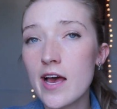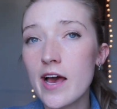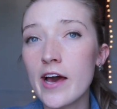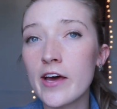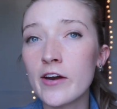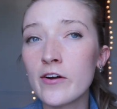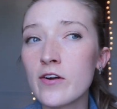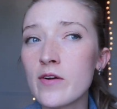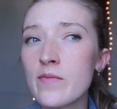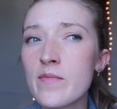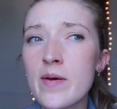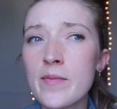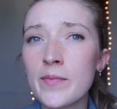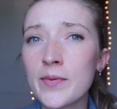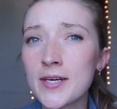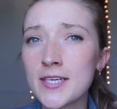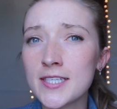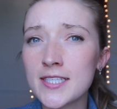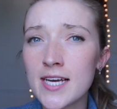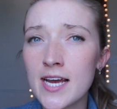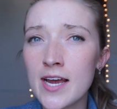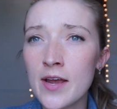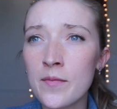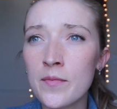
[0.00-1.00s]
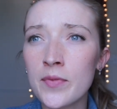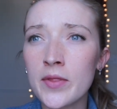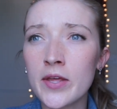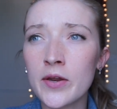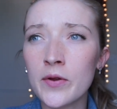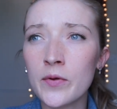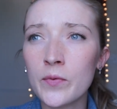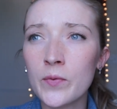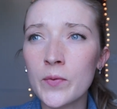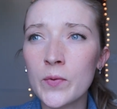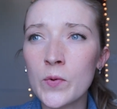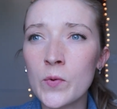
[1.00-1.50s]
I don't remember a time that
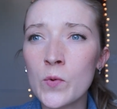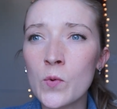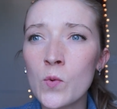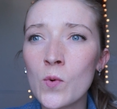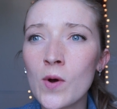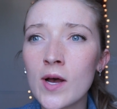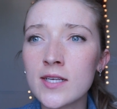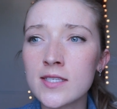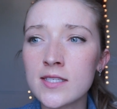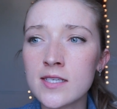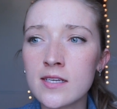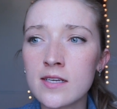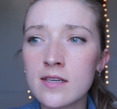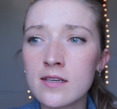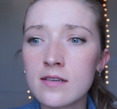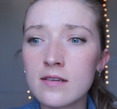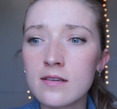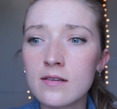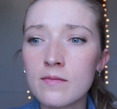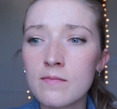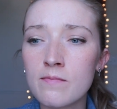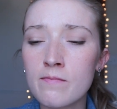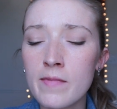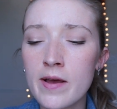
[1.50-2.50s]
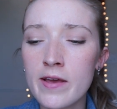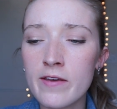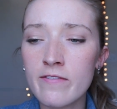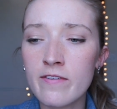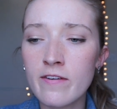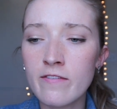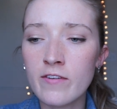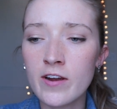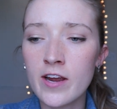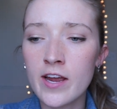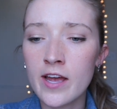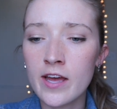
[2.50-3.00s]
it wasn't my
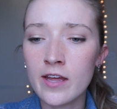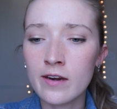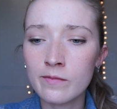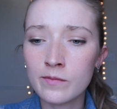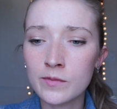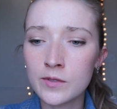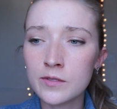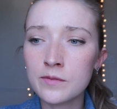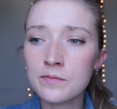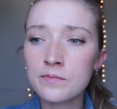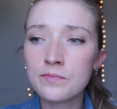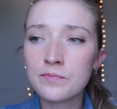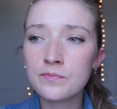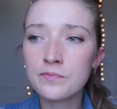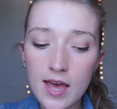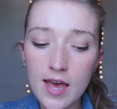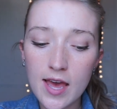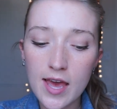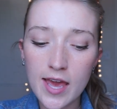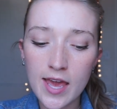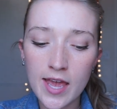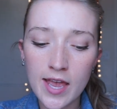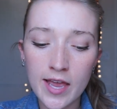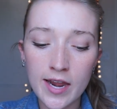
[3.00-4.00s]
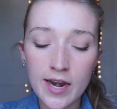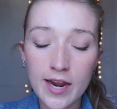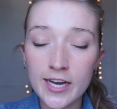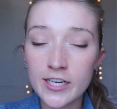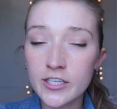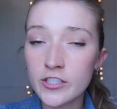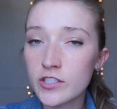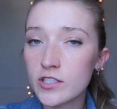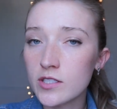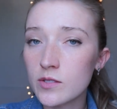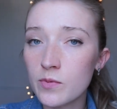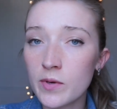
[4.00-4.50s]
favorite animal. And I
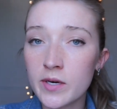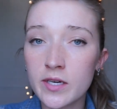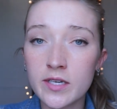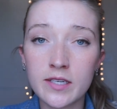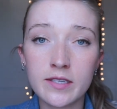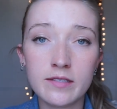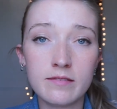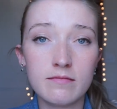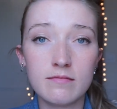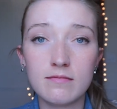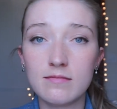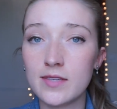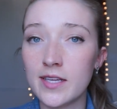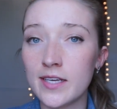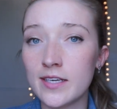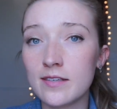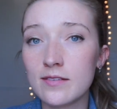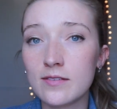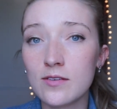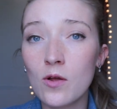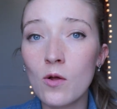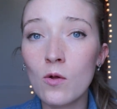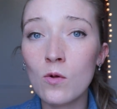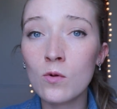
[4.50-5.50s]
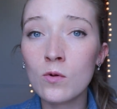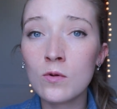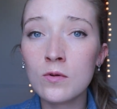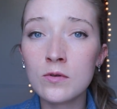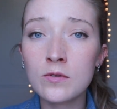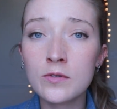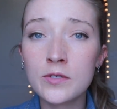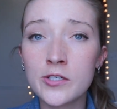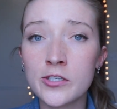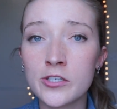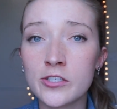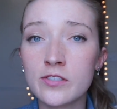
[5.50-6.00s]
just want to like
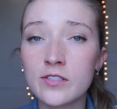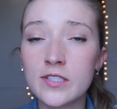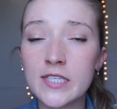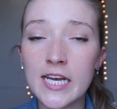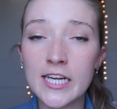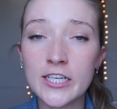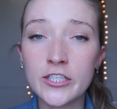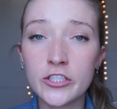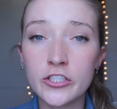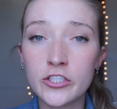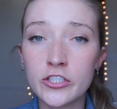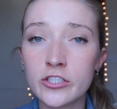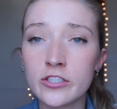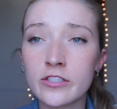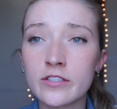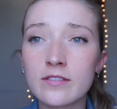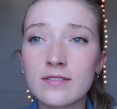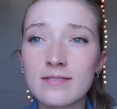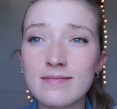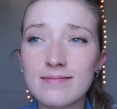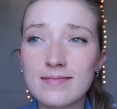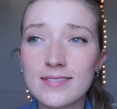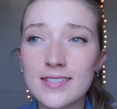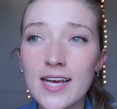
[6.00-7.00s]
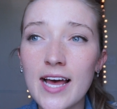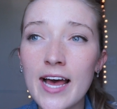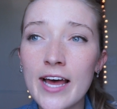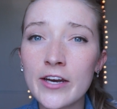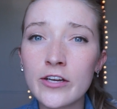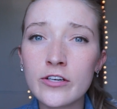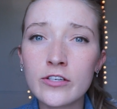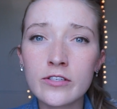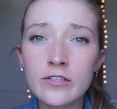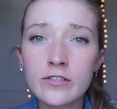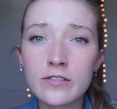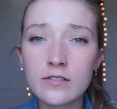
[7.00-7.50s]
hold or touch or
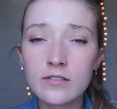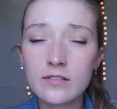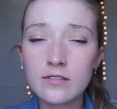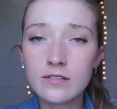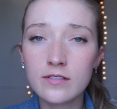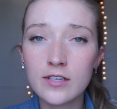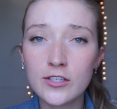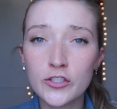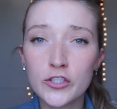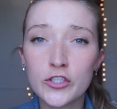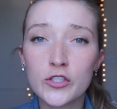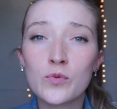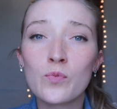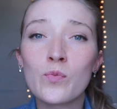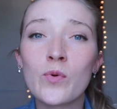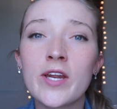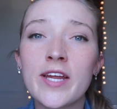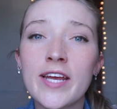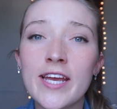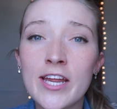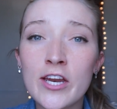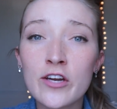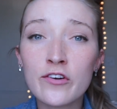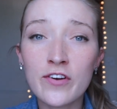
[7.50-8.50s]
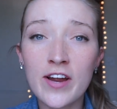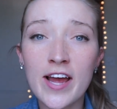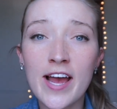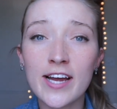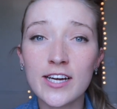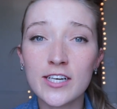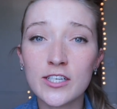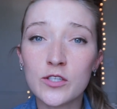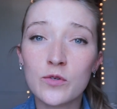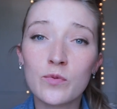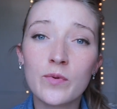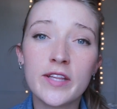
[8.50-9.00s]
cuddle, just want to
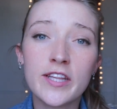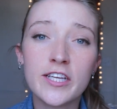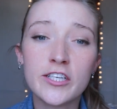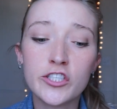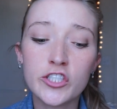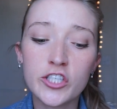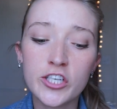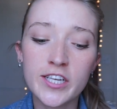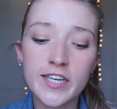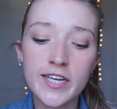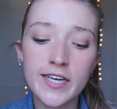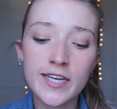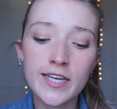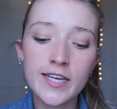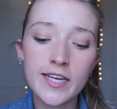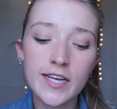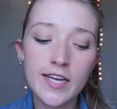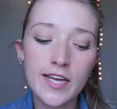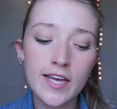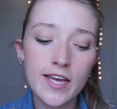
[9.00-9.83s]
interact with a cheetah,